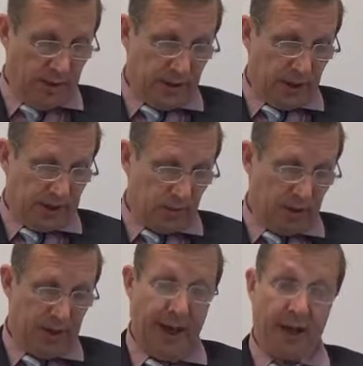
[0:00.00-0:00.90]
The next
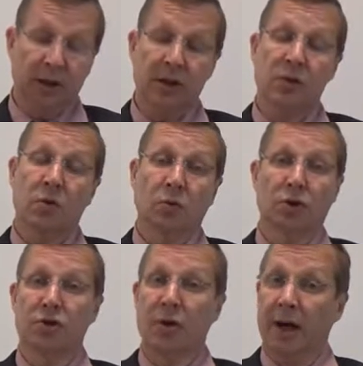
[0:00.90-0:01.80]
one down is called
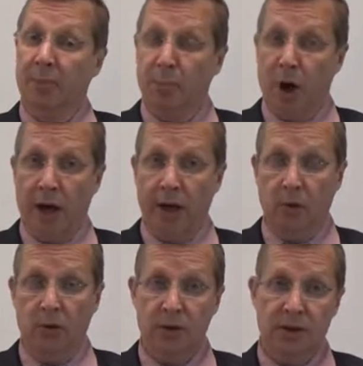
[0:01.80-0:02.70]
strata
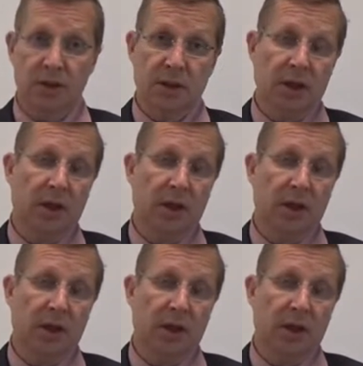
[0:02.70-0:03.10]
bylaws.